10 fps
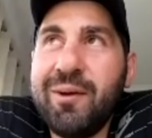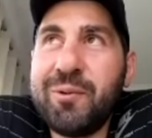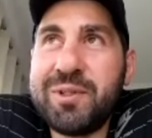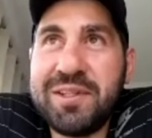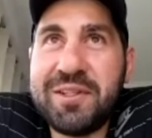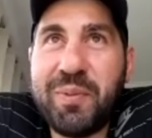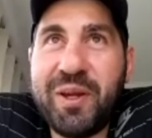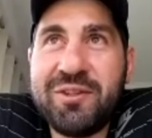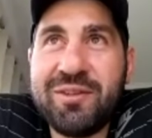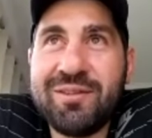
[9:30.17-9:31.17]
with
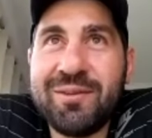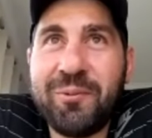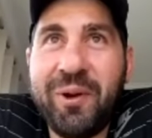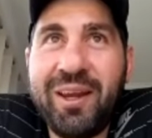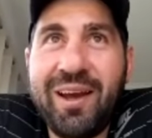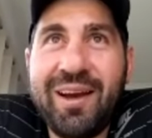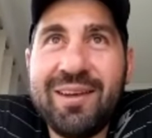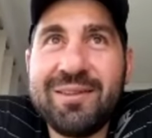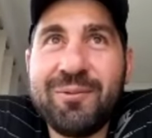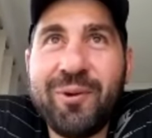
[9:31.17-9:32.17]
suspensions and red
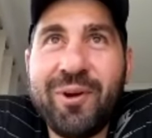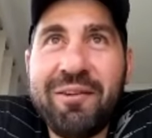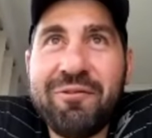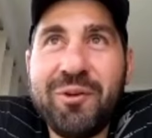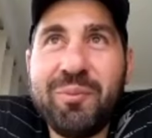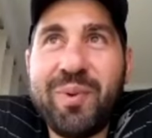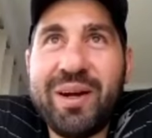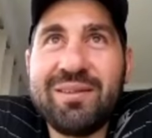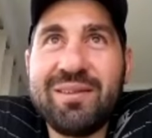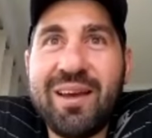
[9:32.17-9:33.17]
cards and what have you.
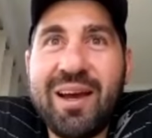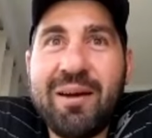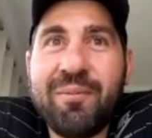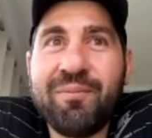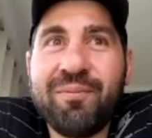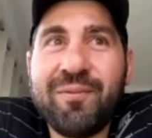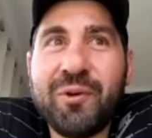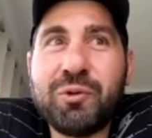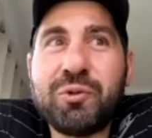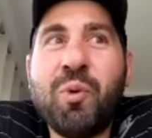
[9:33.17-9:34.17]
But it
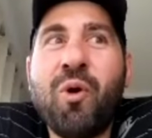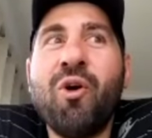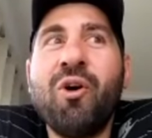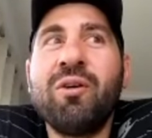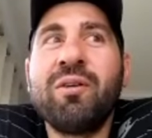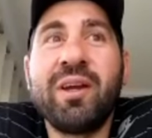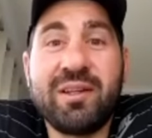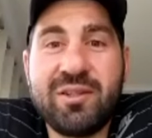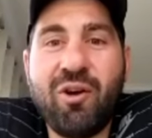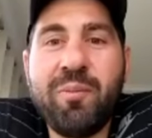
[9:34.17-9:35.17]
was more
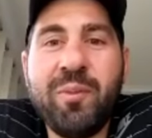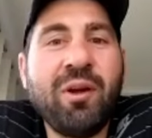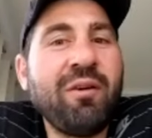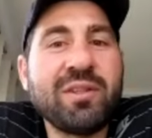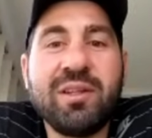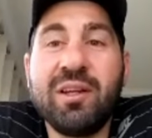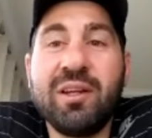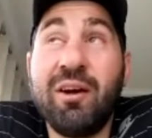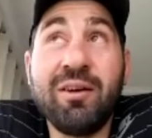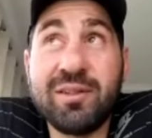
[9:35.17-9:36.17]
excitement, obviously,
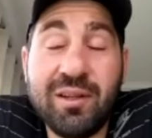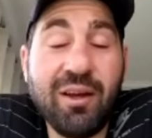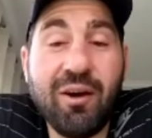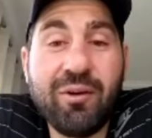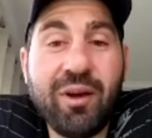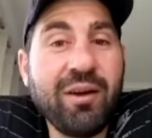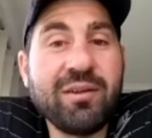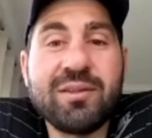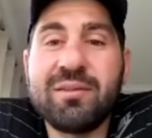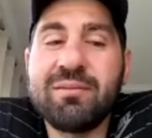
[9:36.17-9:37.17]
going to the Gold
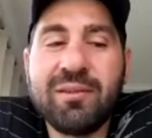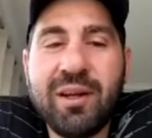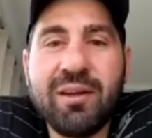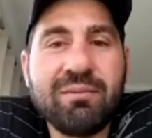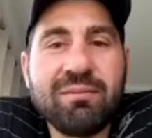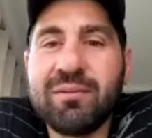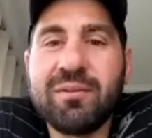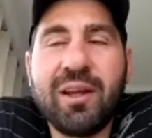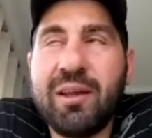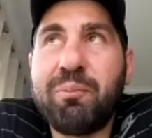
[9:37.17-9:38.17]
Coast, you
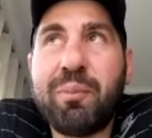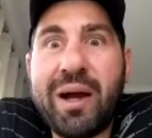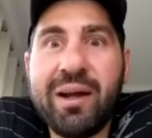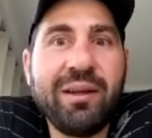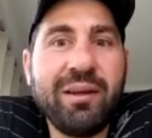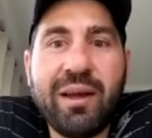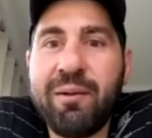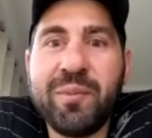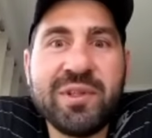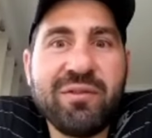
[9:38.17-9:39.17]
know, party,
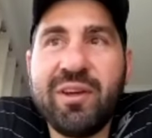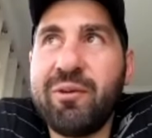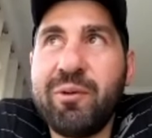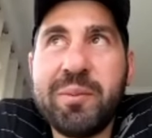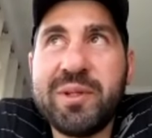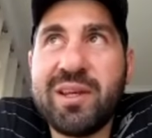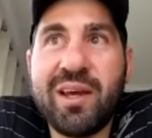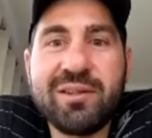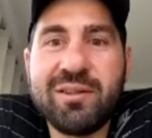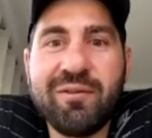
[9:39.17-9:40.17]
atmosphere,
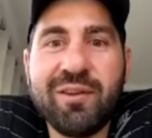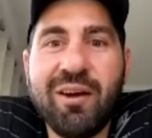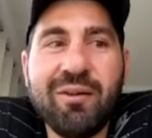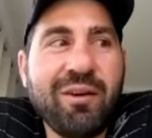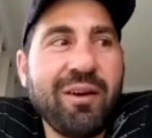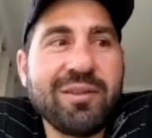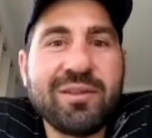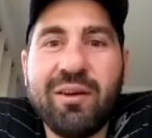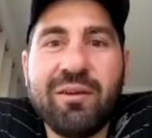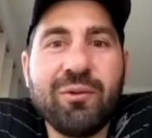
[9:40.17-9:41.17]
reputation of the Gold Coast.
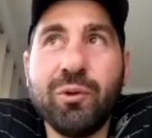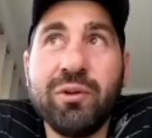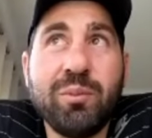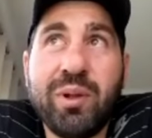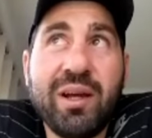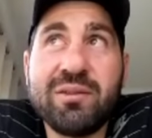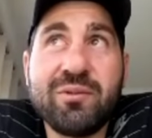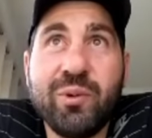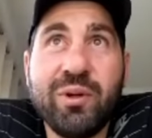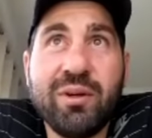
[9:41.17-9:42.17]
So all the
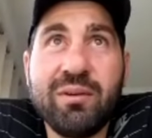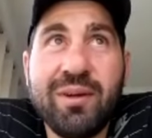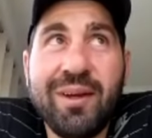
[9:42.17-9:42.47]
players were